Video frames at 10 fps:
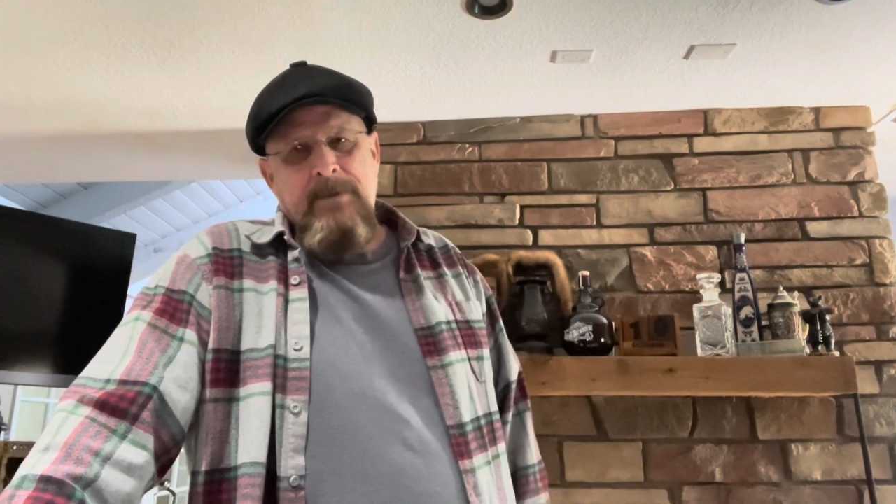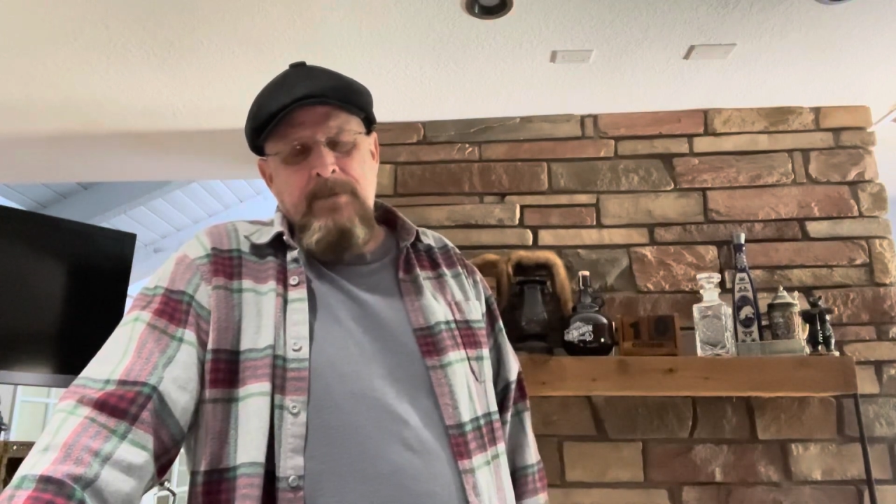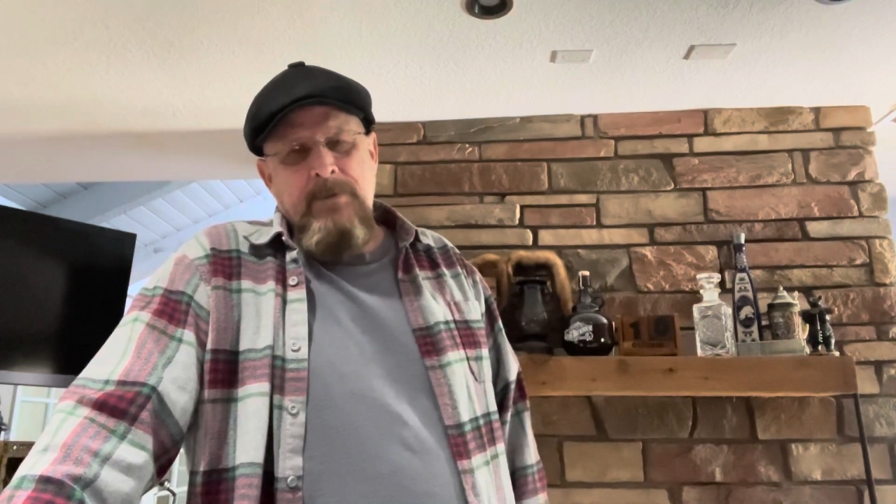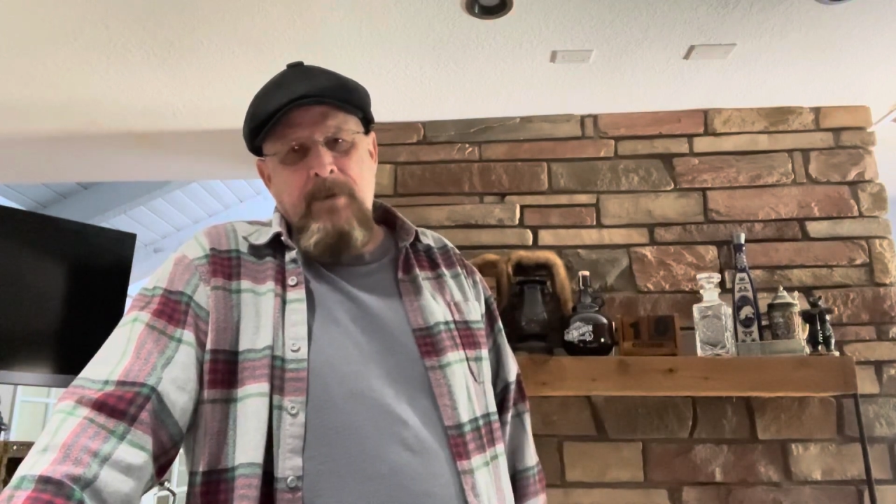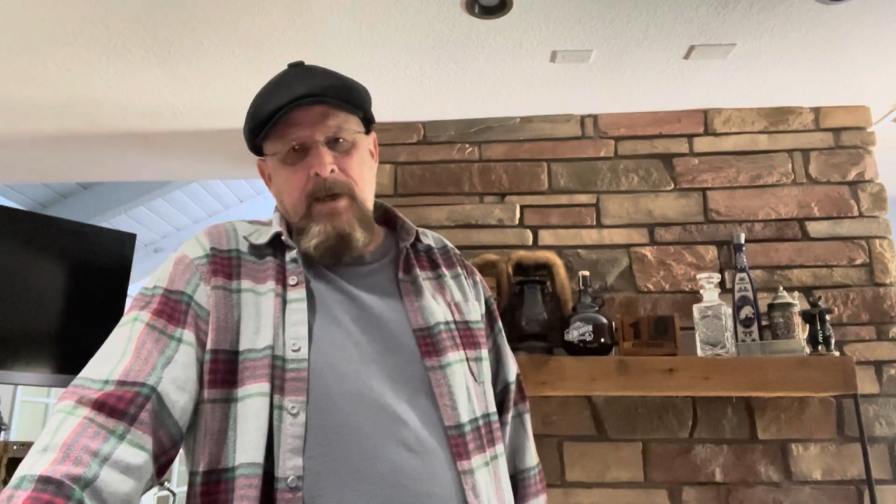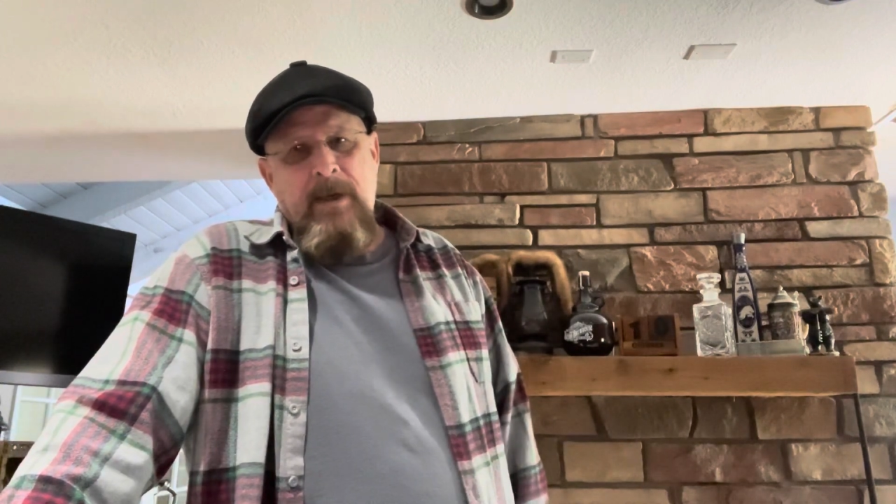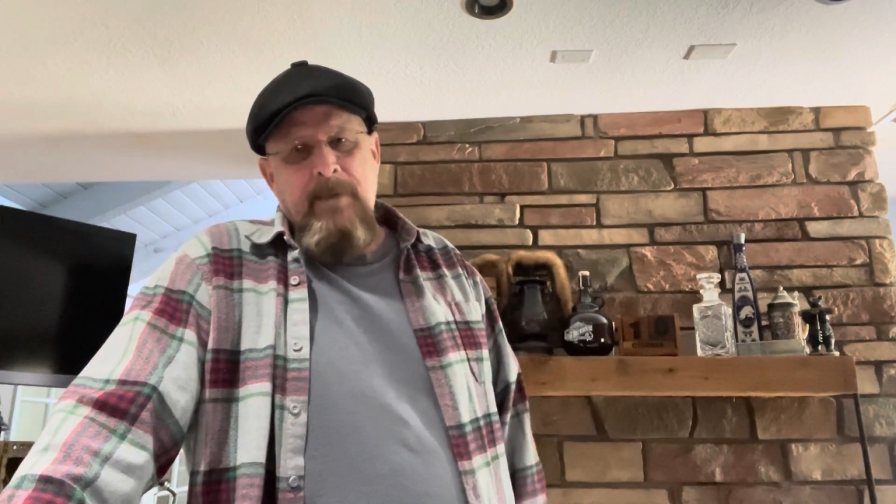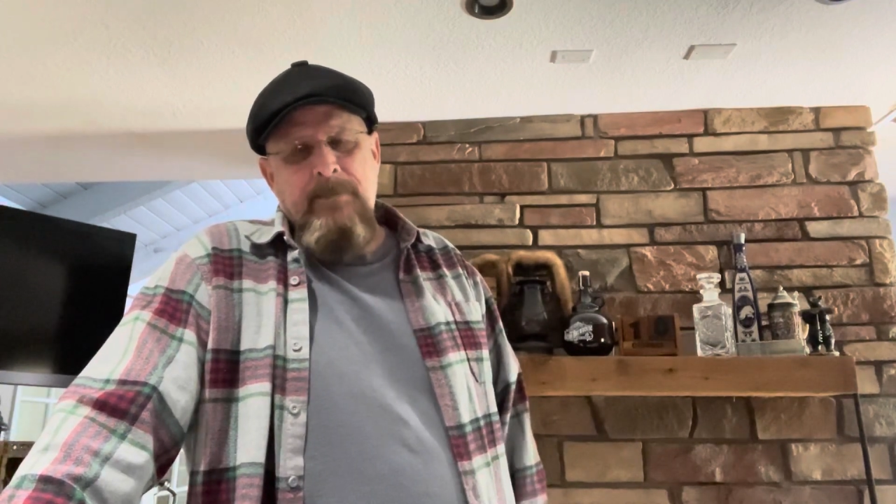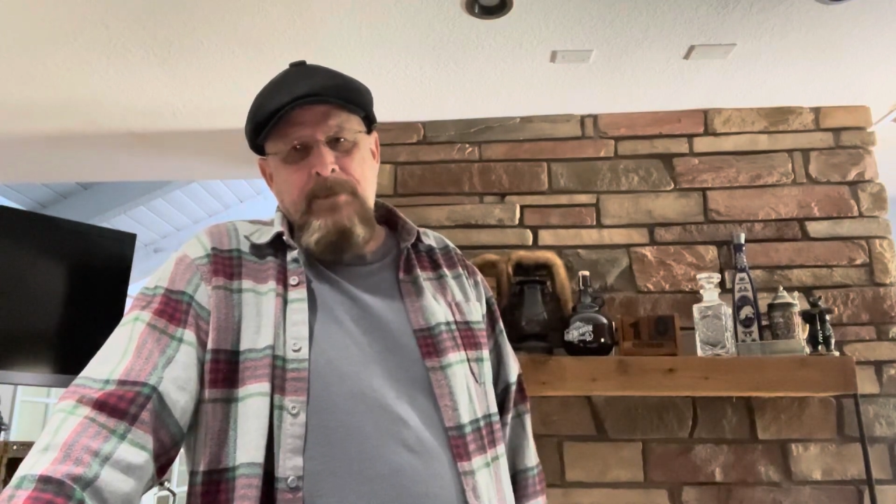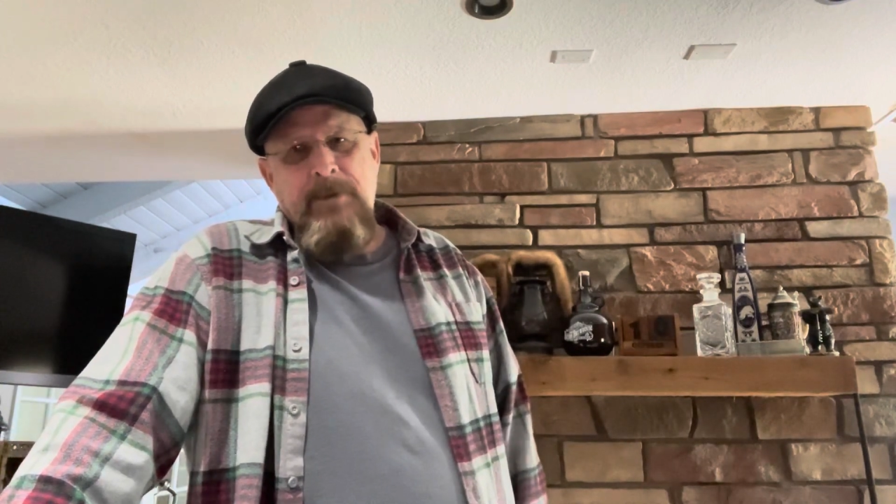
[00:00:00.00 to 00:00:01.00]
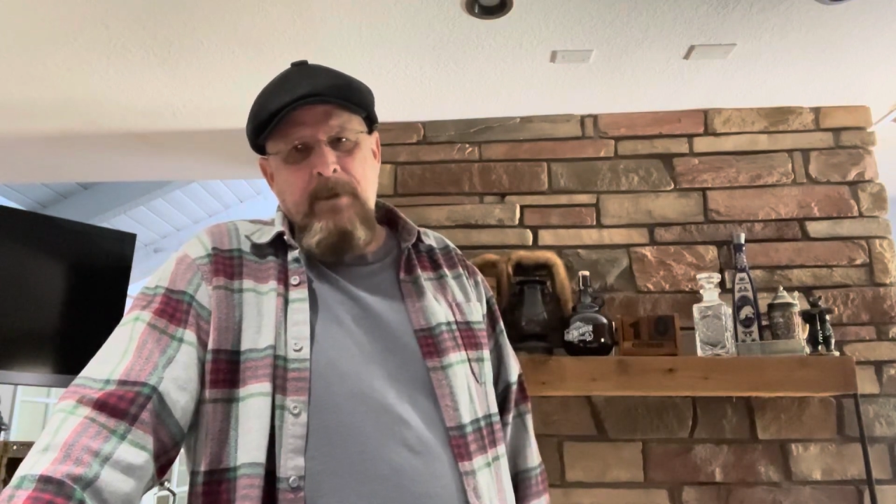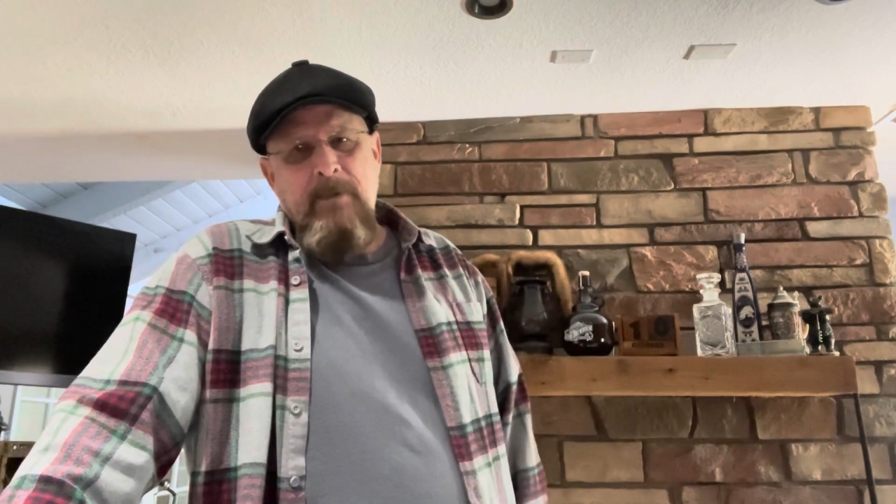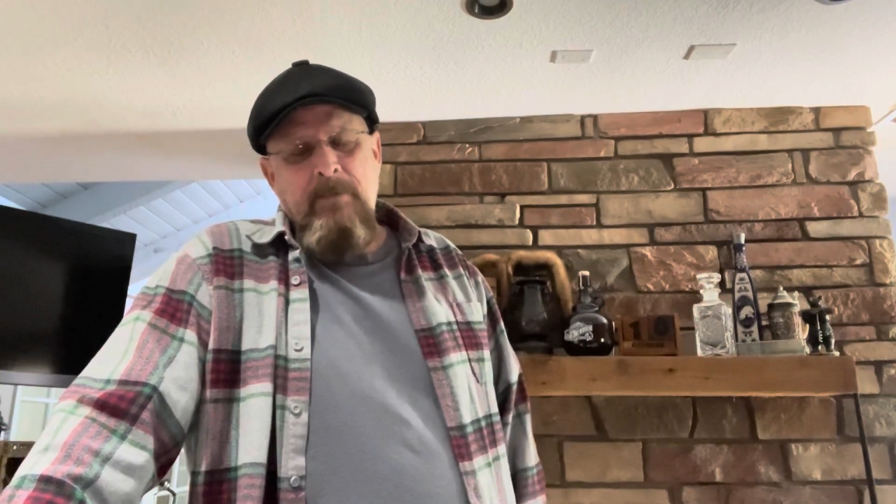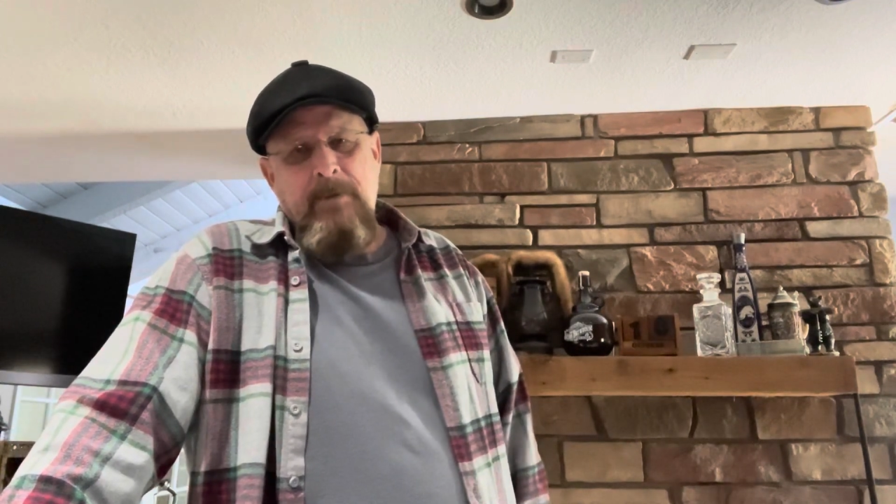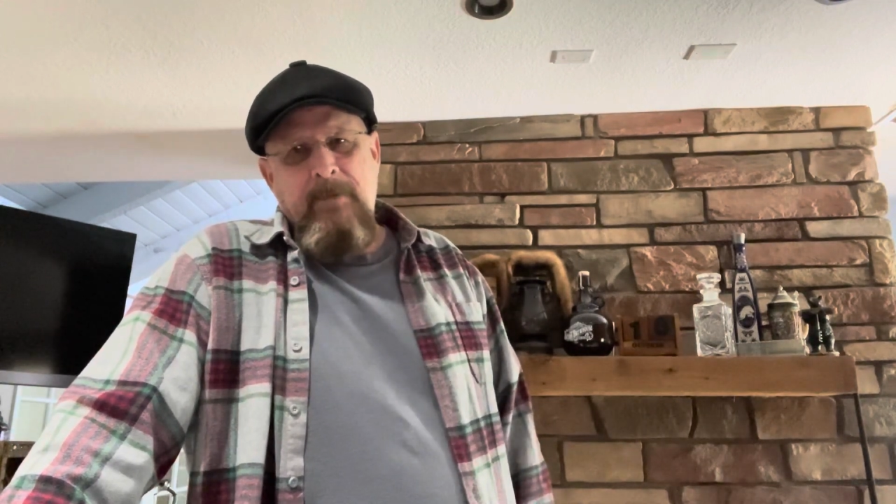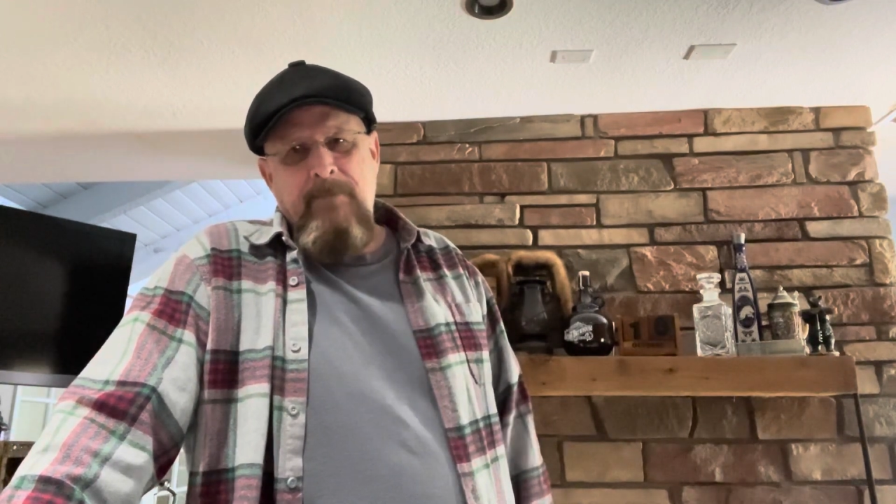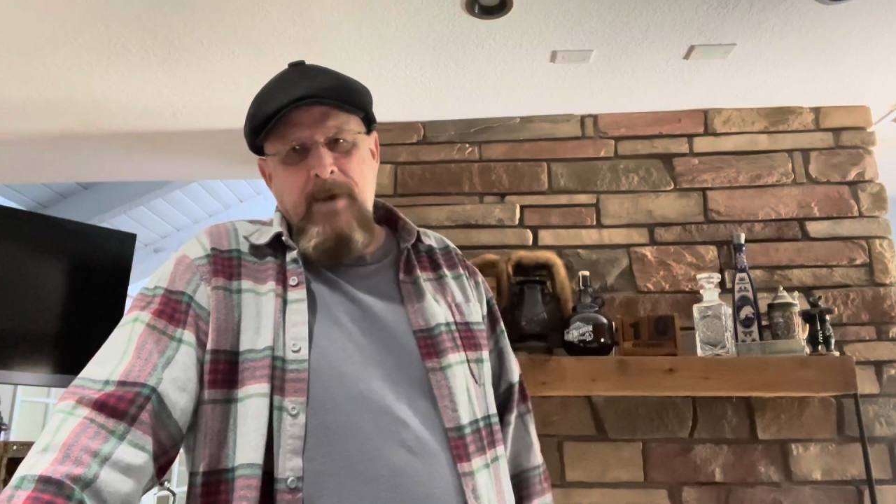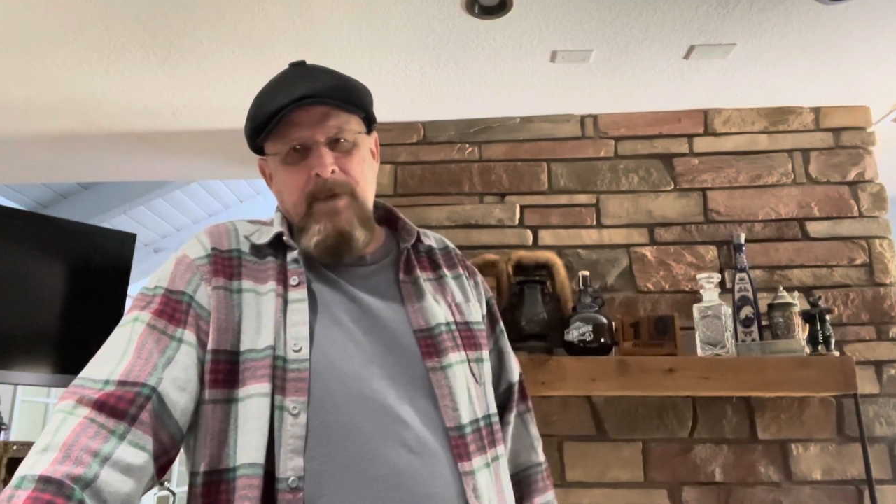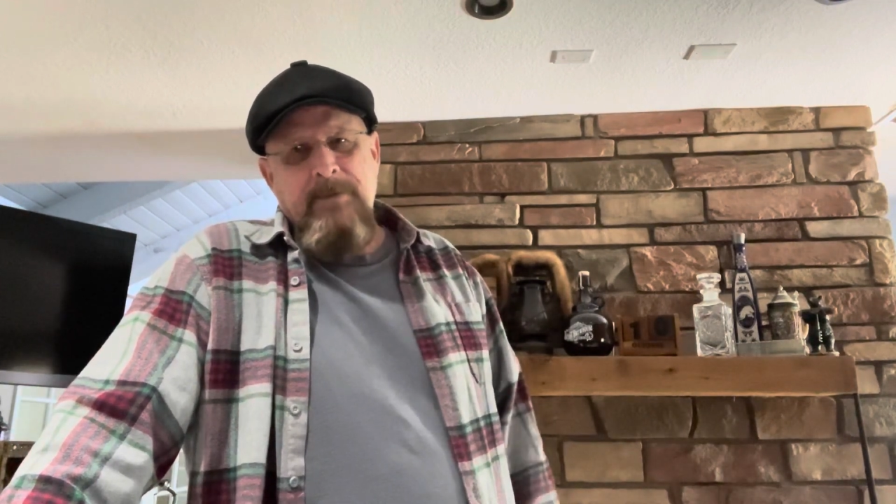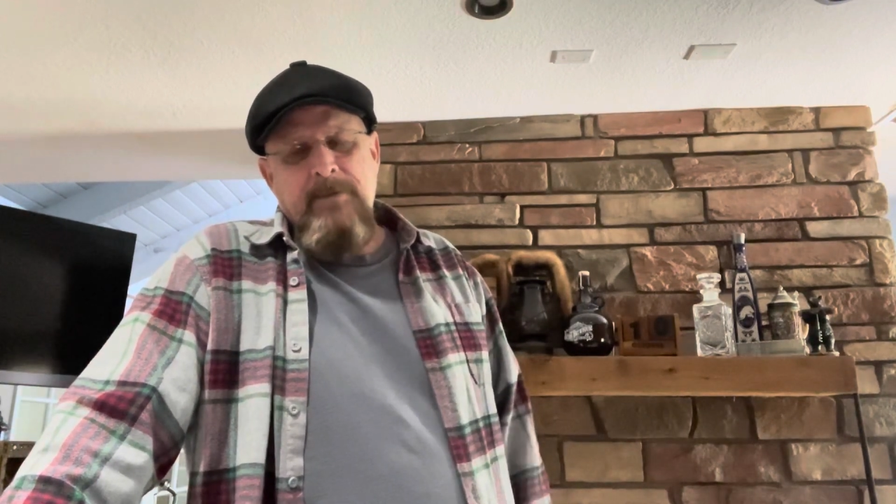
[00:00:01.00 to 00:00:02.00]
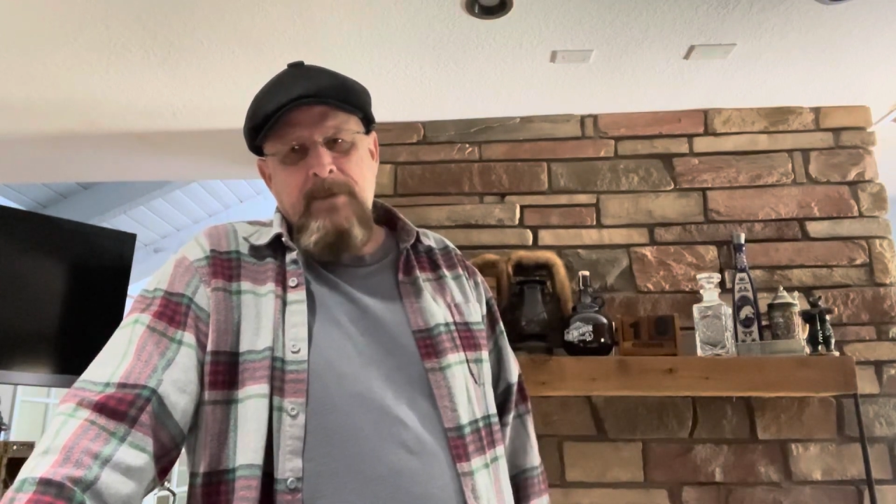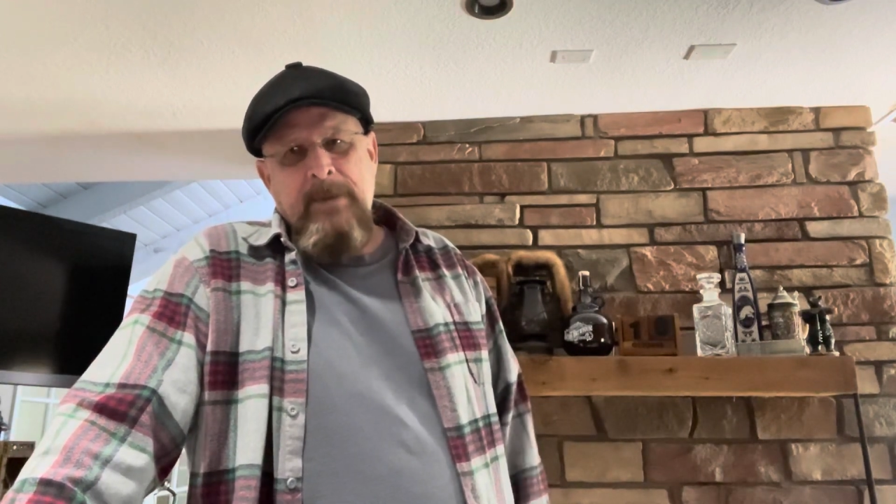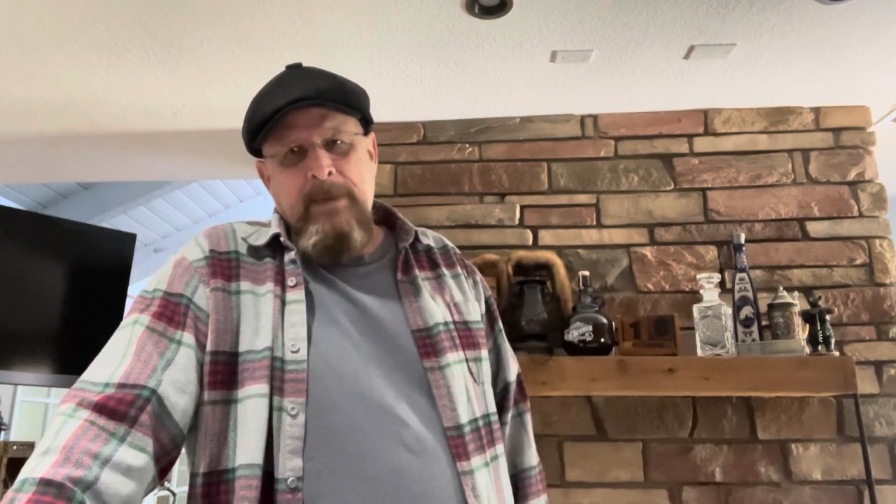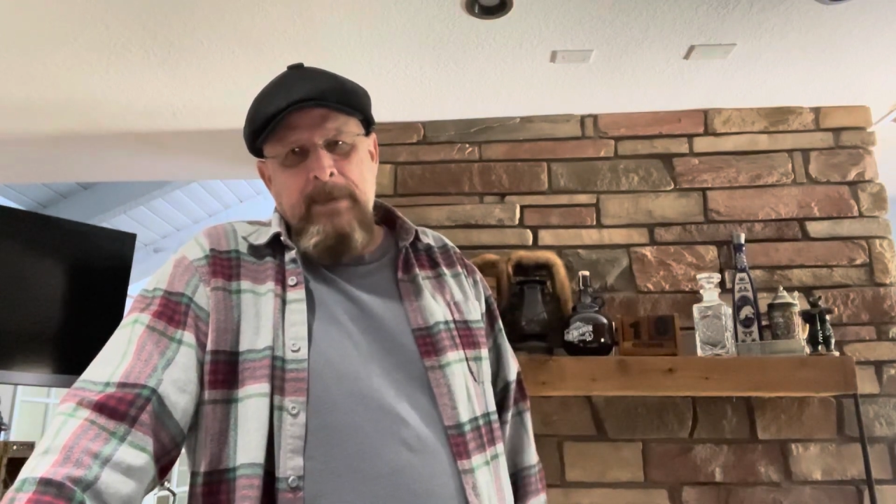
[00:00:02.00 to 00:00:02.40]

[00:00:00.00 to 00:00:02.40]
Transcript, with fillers: subscribe, share it with your friends.